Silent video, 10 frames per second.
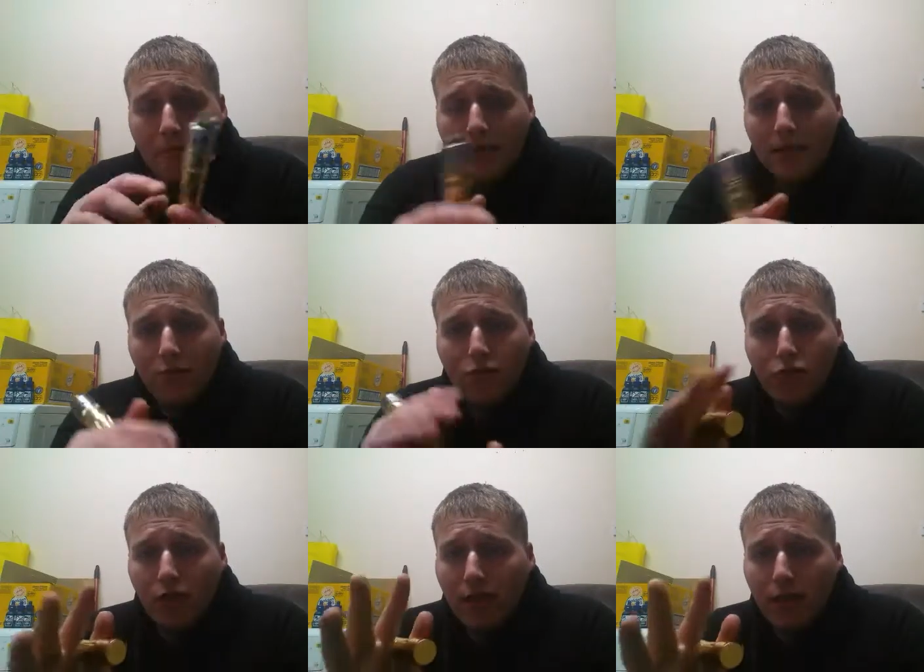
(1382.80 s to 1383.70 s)
makes it
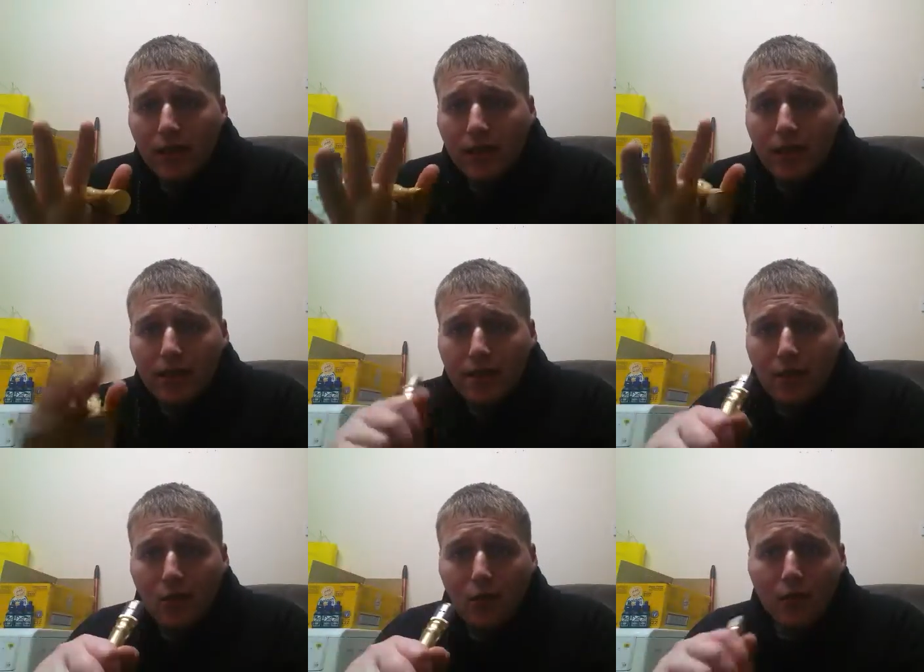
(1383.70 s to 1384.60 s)
really easy
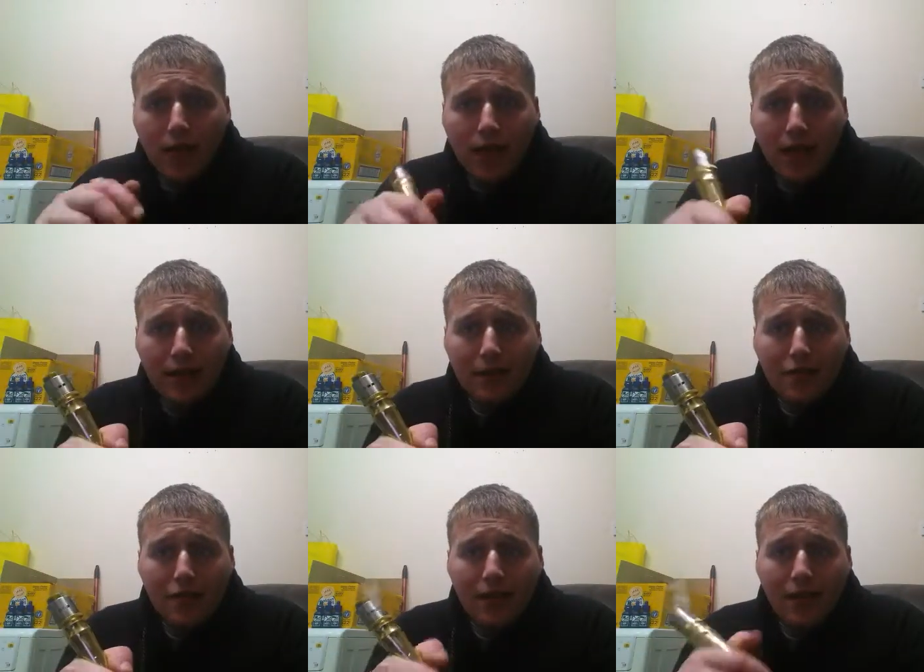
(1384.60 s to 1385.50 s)
to hold in your hand
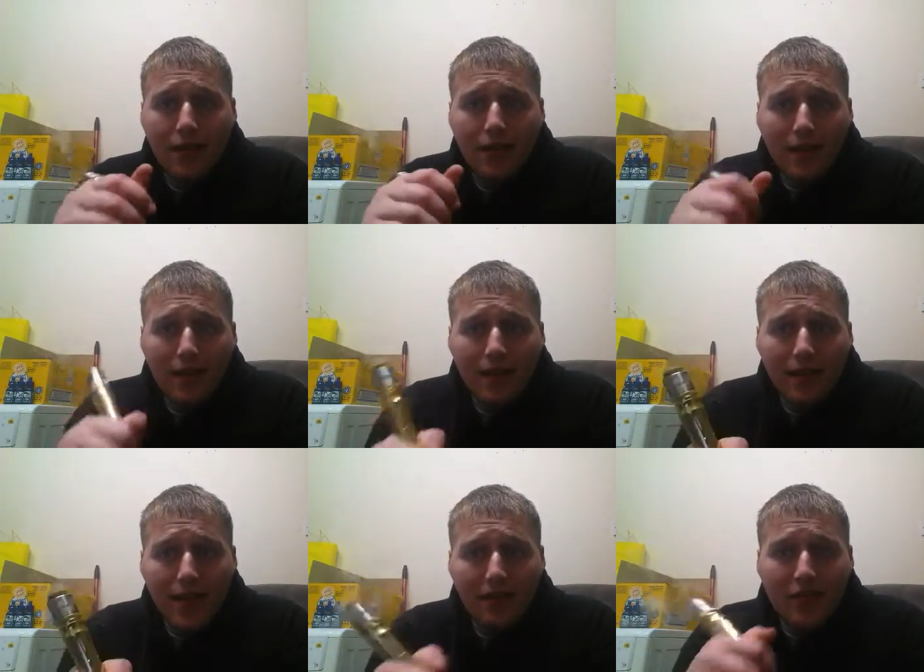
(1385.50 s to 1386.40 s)
and fire. You
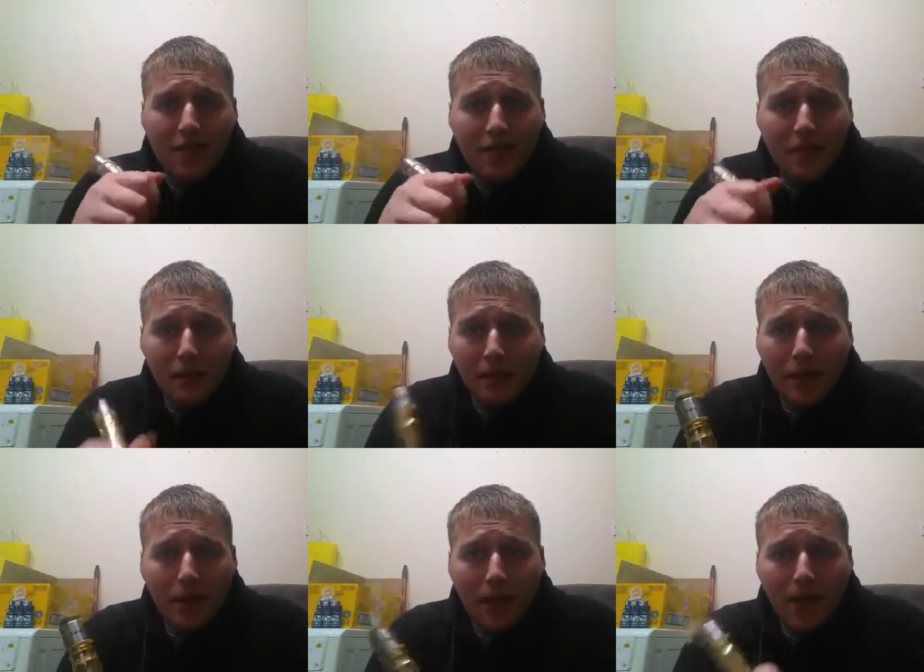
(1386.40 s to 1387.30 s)
never slip
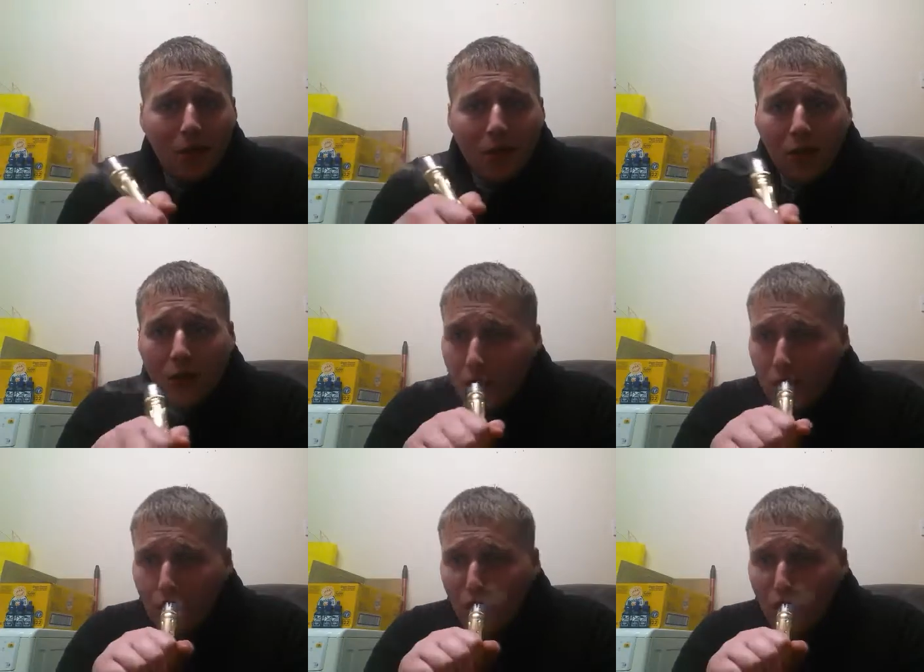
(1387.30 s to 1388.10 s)
at all.